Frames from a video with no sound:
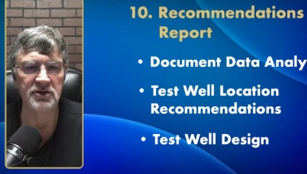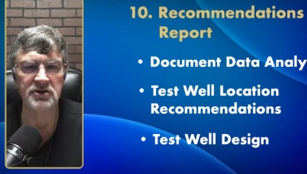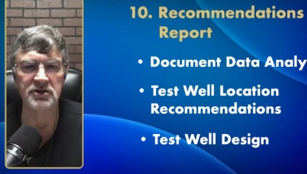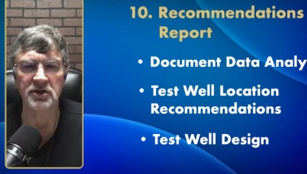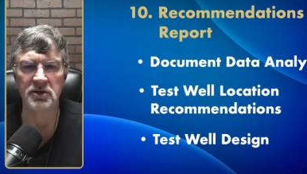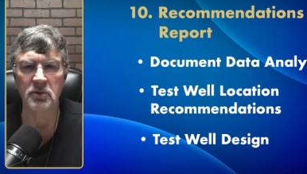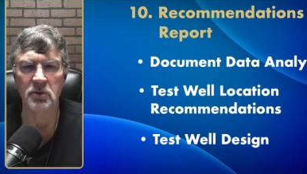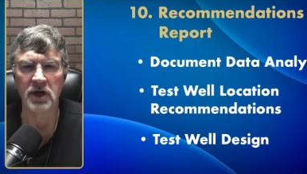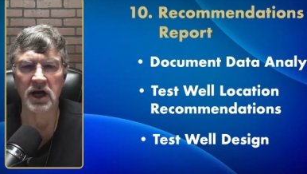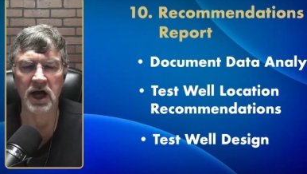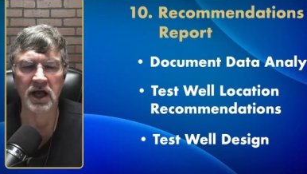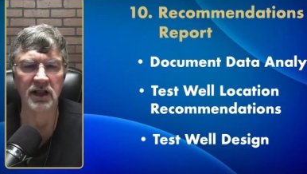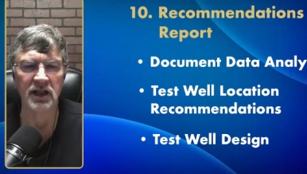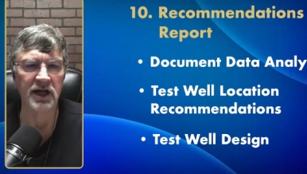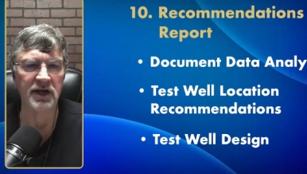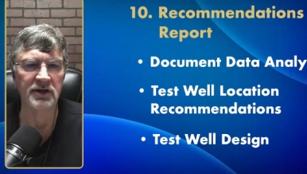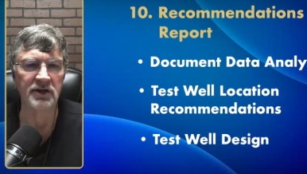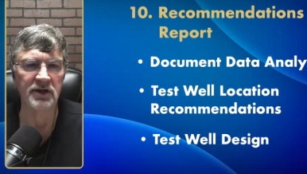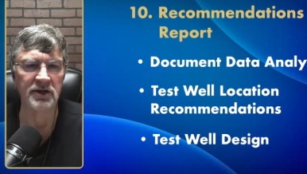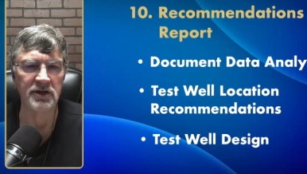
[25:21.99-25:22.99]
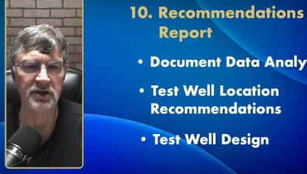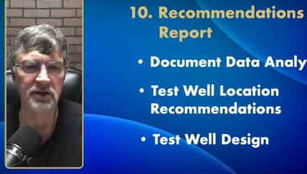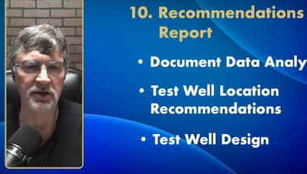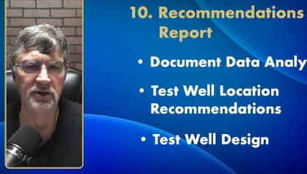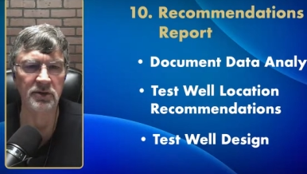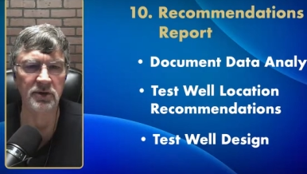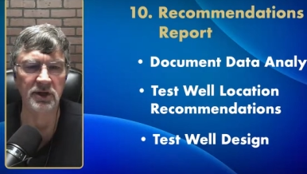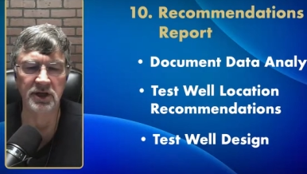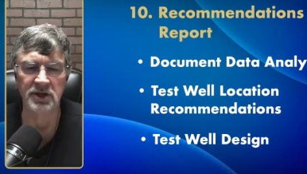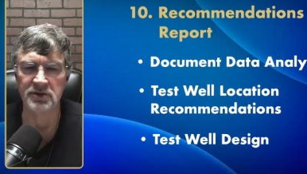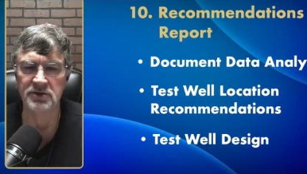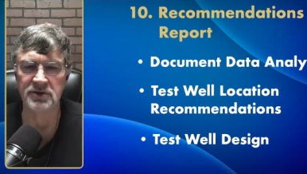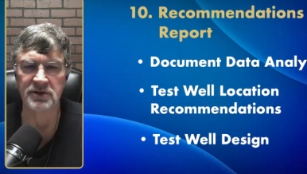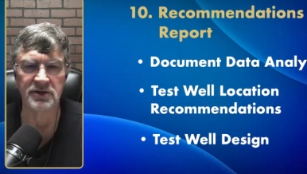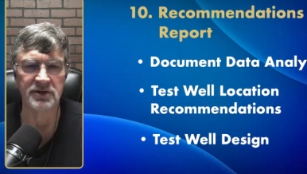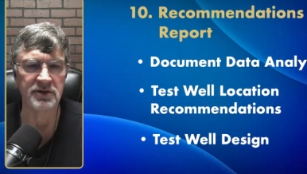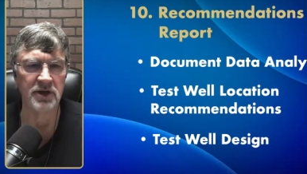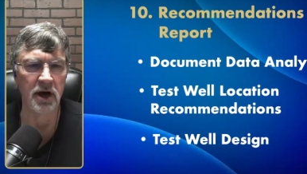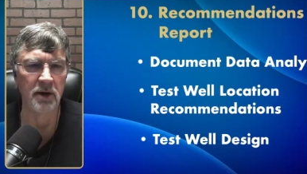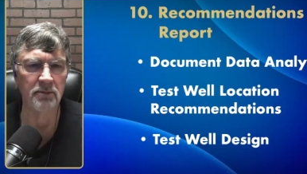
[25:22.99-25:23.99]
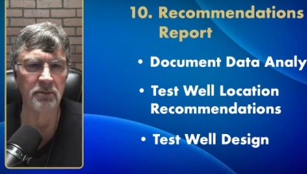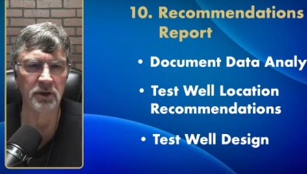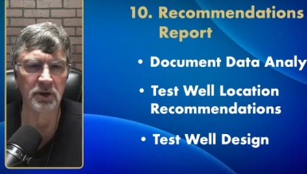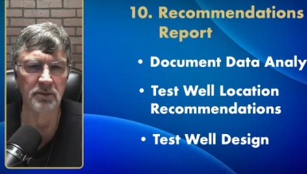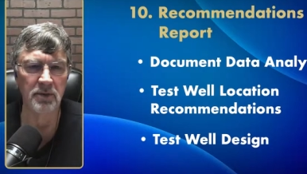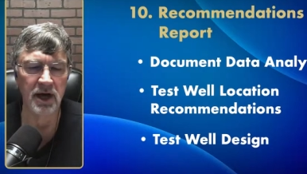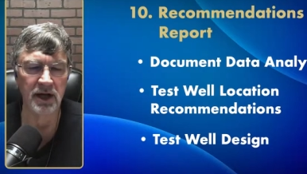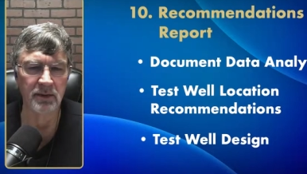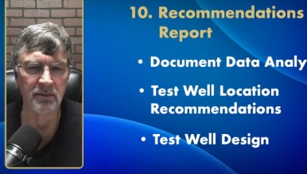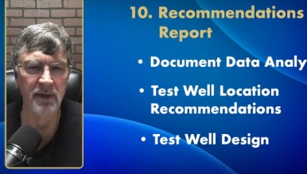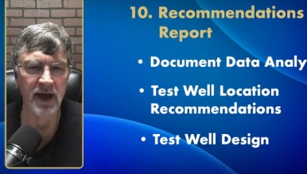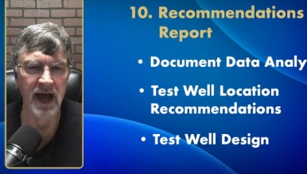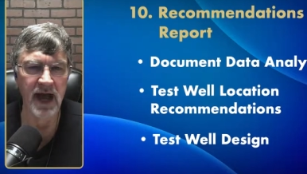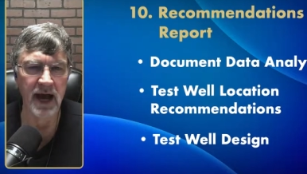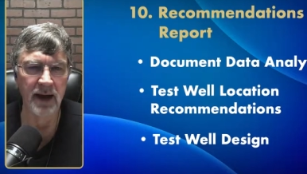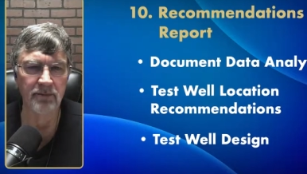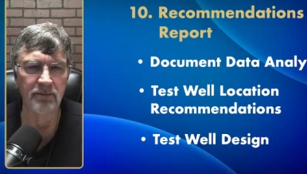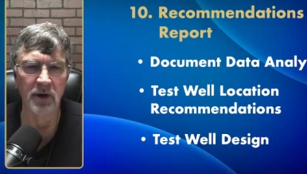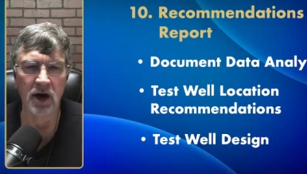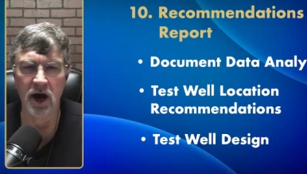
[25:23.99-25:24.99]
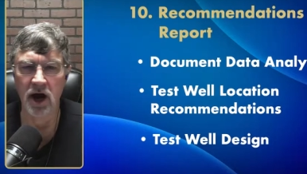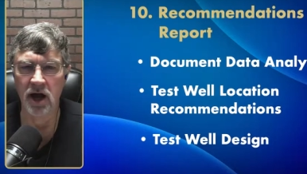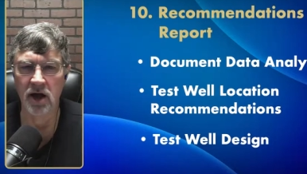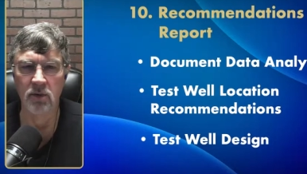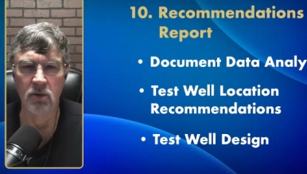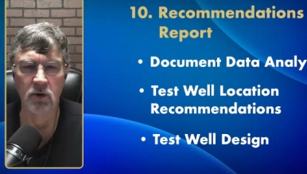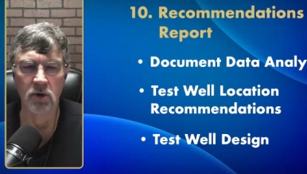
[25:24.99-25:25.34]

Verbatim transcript: And usually what I like to do is I'll put them on a map.